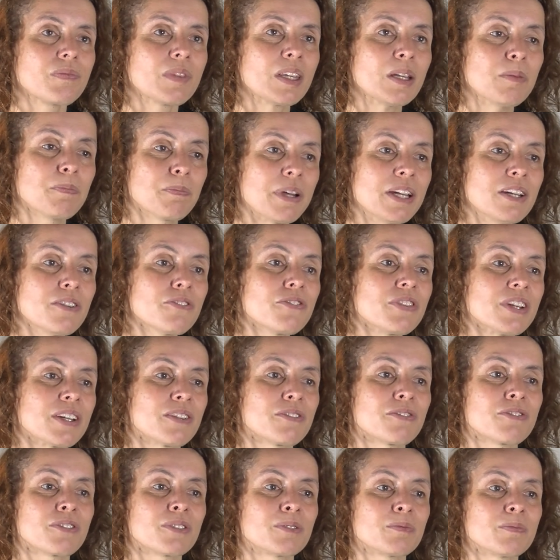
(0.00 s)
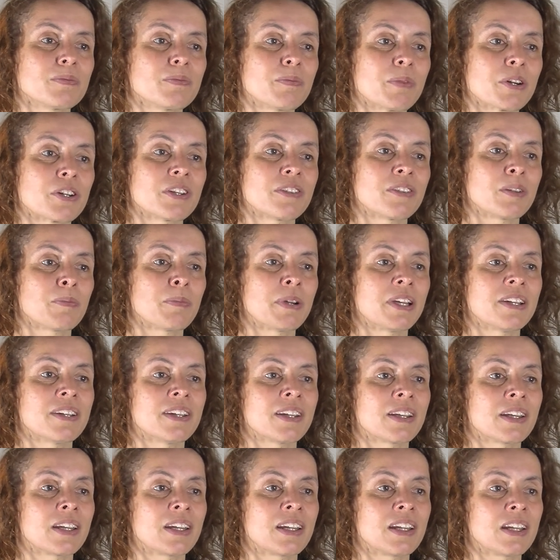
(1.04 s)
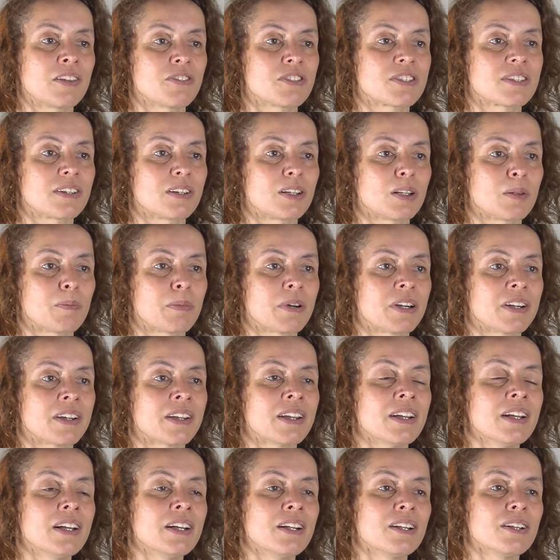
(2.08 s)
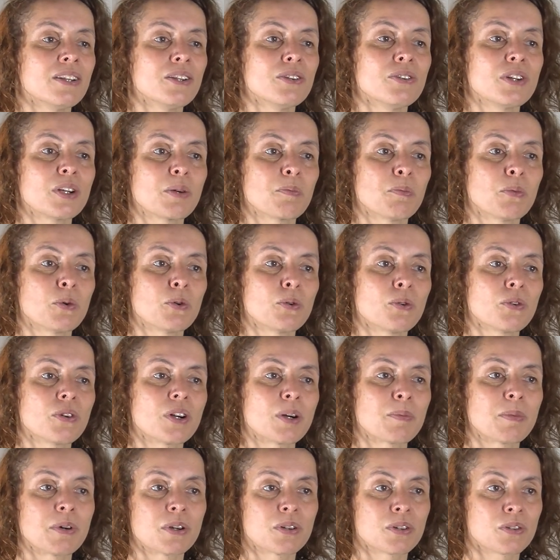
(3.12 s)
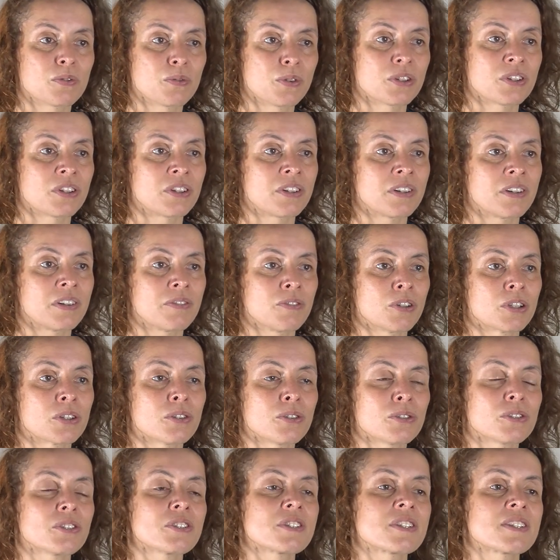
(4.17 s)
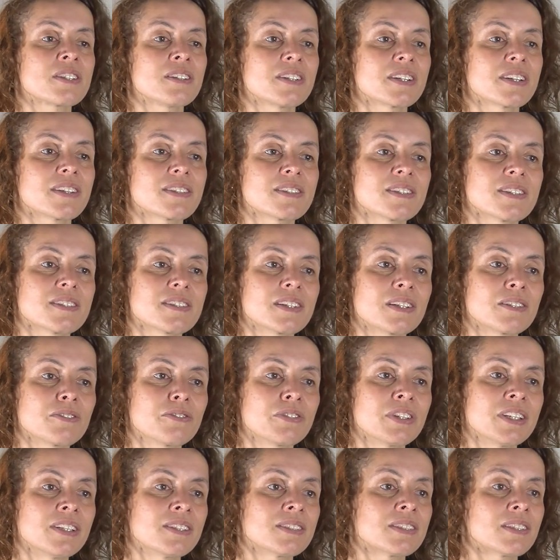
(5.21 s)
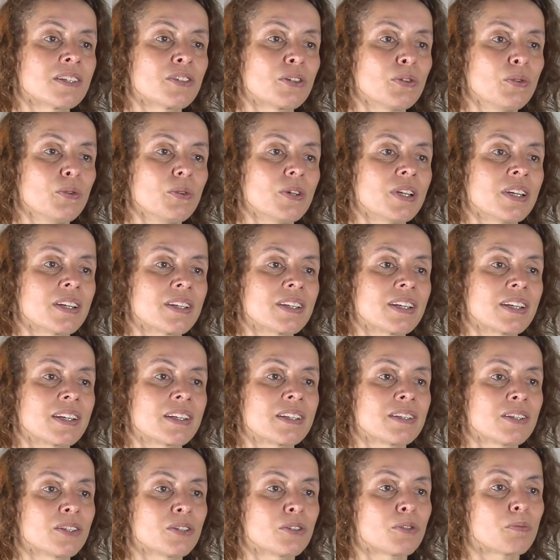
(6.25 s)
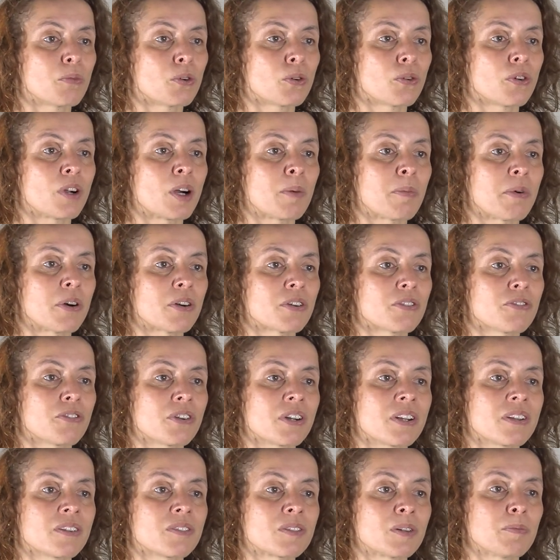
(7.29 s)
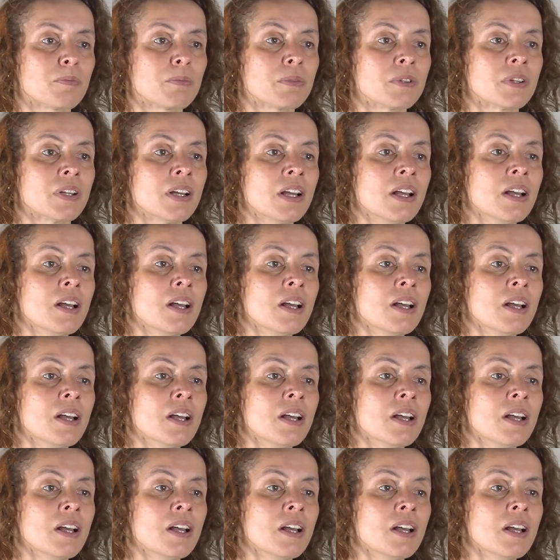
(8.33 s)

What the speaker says: benefit from participating in IFSTAL by learning more about what other sciences and fields are doing. They can learn more about, for example,